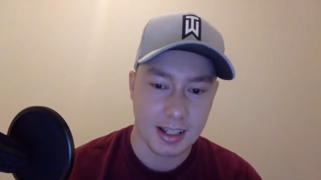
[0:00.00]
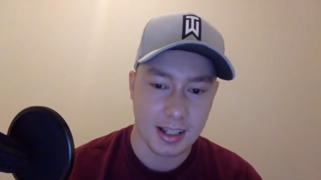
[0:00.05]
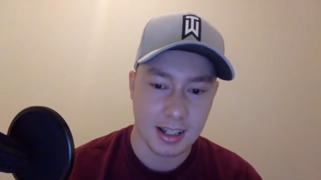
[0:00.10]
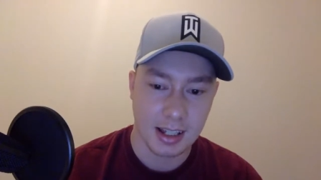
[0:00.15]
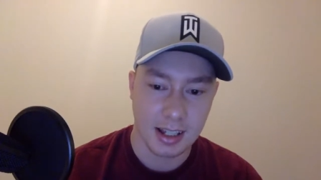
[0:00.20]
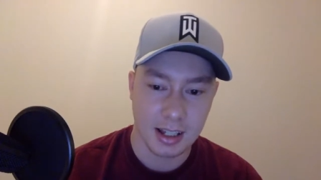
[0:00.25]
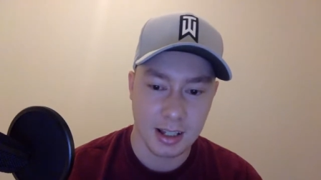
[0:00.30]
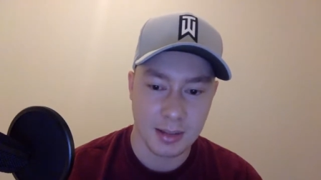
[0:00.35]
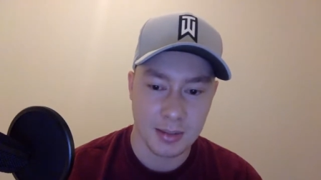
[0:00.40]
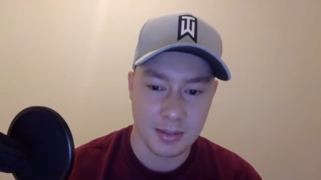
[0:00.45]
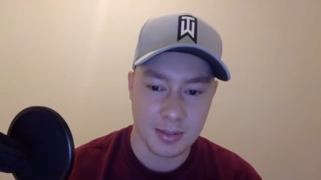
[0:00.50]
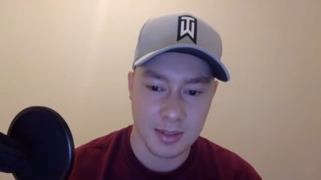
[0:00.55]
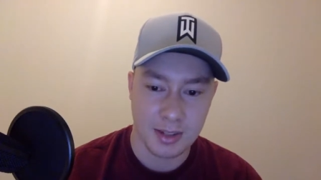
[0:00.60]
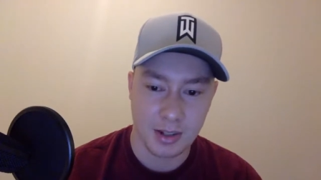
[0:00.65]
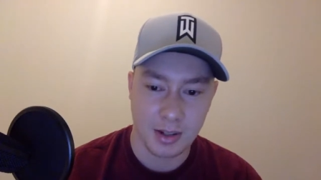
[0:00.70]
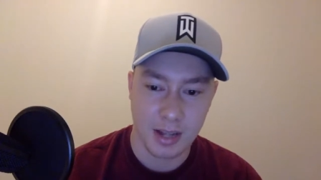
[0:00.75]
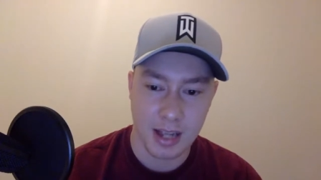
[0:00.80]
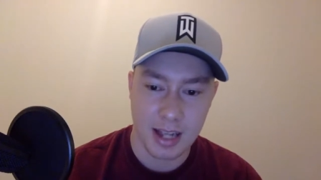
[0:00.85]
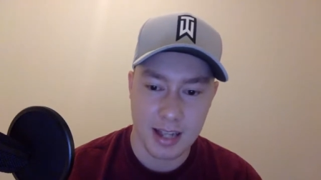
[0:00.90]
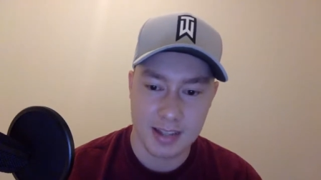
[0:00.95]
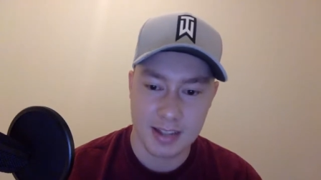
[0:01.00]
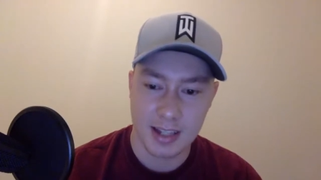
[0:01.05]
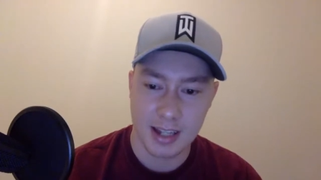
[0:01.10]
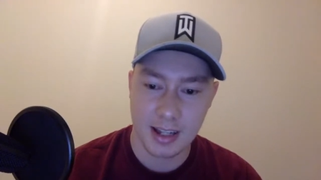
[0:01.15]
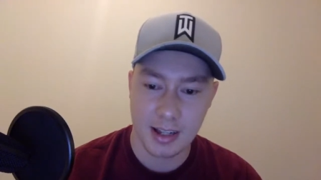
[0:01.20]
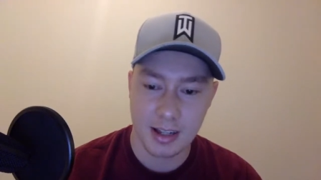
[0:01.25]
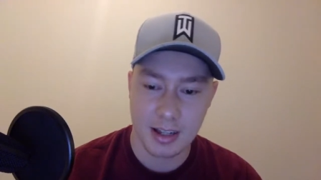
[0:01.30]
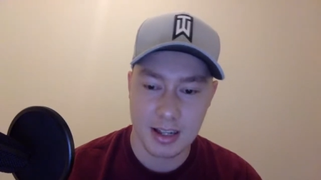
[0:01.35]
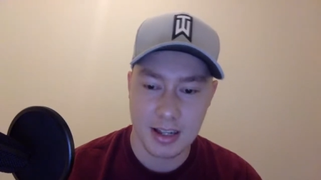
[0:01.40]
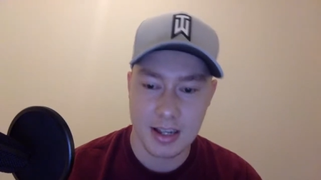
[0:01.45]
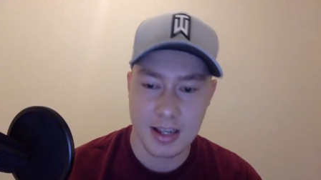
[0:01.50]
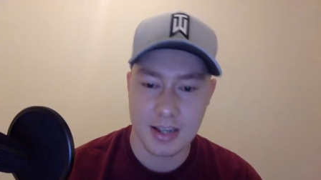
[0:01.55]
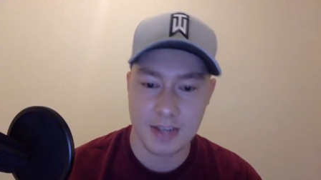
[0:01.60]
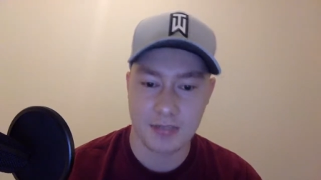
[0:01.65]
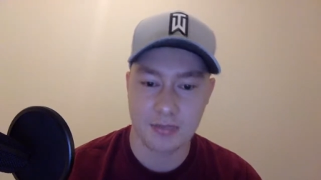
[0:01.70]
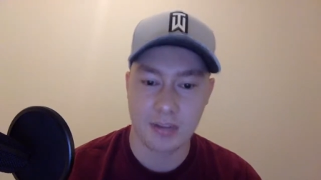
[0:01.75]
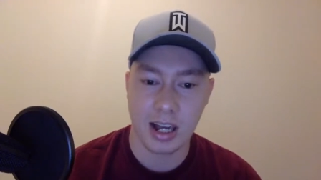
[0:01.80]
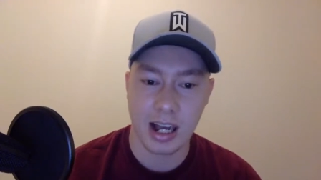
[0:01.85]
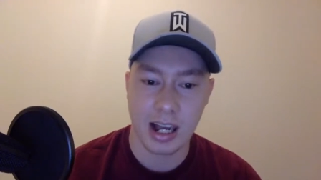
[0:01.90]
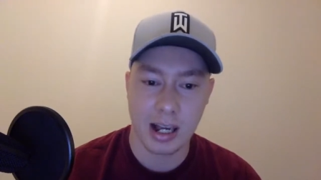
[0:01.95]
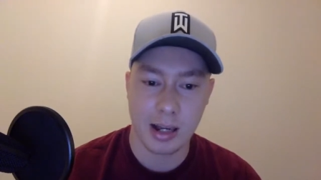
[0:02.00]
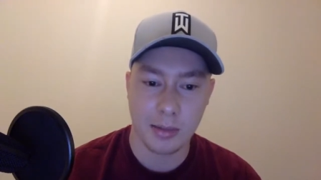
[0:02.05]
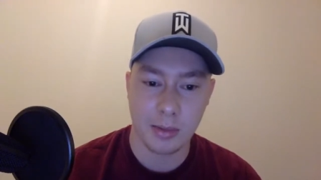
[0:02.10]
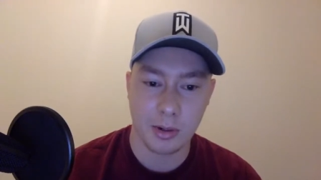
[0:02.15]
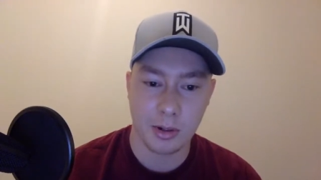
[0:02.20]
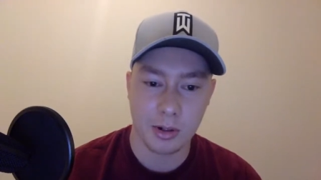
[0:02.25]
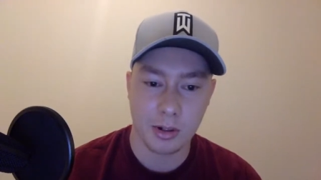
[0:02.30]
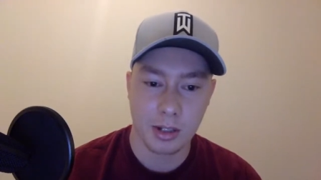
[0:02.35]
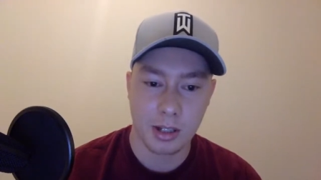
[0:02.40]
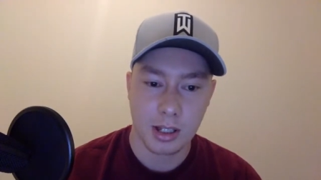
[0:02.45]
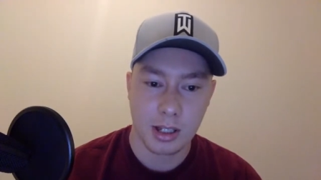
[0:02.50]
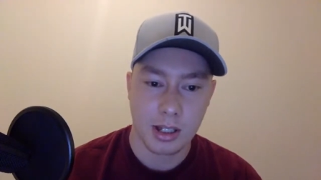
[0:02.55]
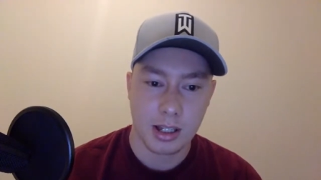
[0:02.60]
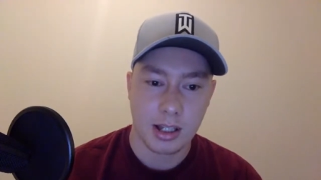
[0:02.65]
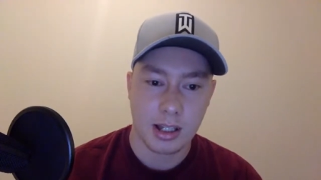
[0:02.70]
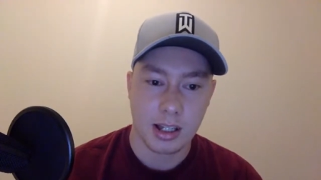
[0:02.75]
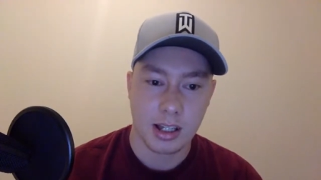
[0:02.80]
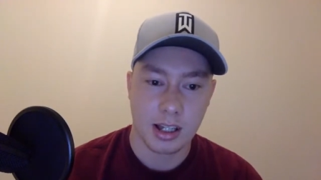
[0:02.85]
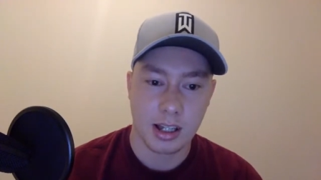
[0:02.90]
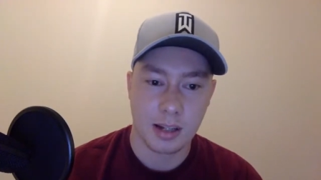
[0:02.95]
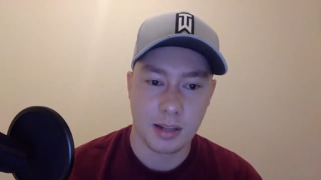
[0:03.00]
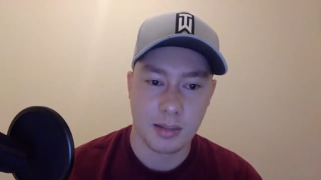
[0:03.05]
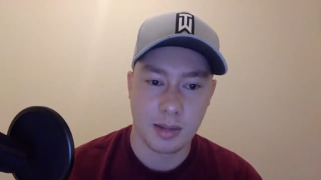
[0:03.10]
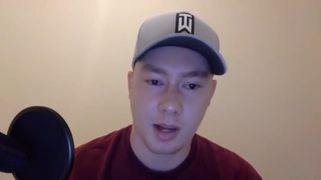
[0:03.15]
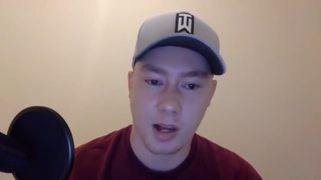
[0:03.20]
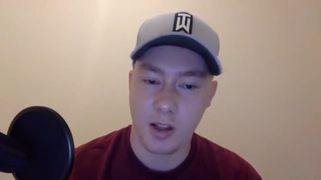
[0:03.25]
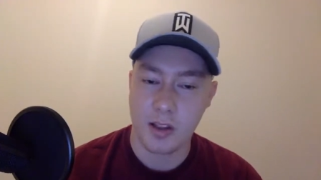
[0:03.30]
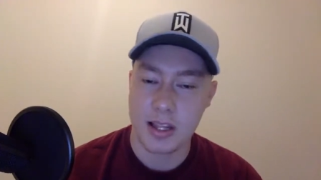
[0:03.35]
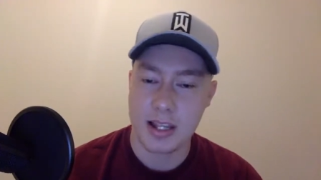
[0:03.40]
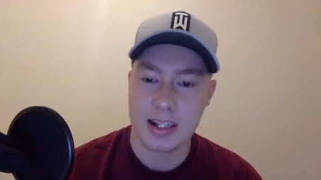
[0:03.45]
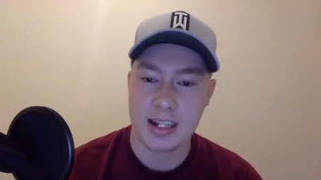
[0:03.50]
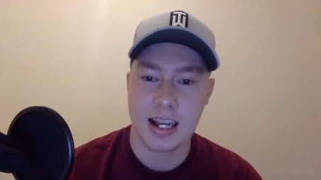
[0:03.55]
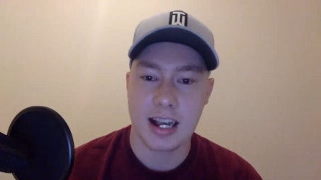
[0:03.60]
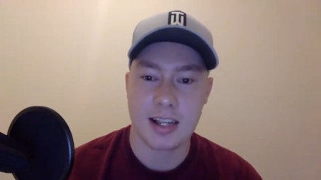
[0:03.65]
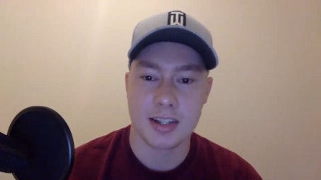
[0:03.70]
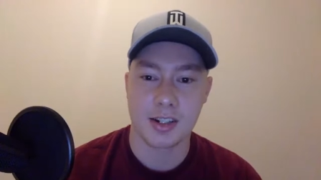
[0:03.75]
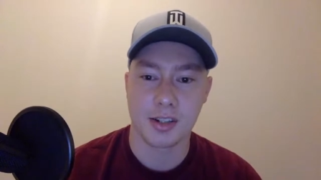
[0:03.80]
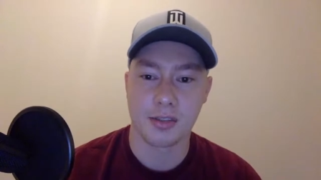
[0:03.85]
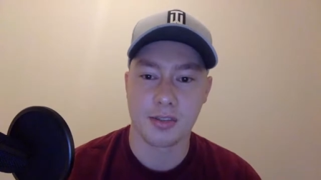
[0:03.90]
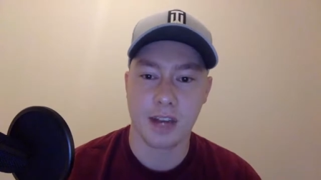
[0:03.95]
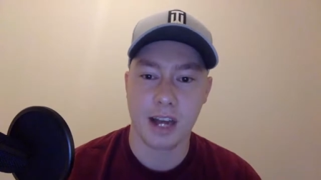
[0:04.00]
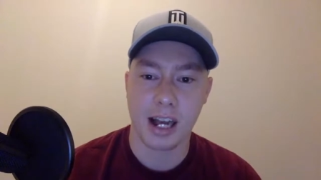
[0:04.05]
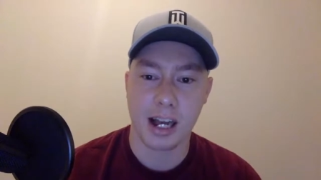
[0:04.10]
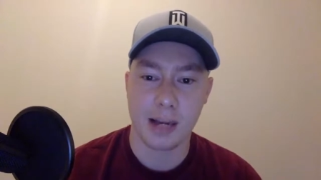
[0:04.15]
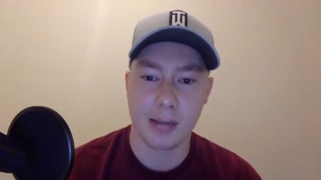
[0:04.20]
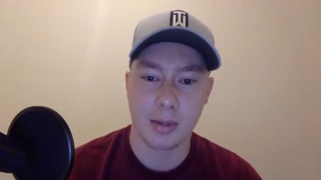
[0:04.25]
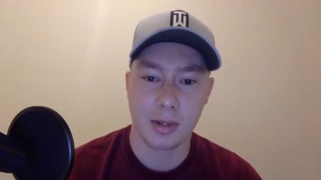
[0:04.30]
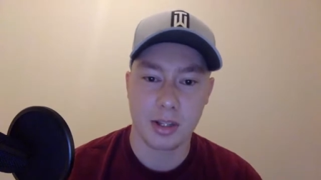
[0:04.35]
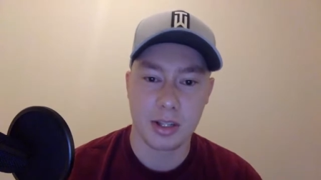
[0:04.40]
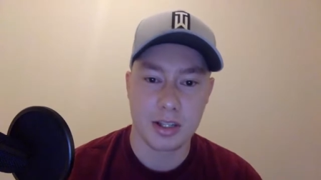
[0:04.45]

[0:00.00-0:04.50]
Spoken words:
So Esdale is viable. All these guys are viable.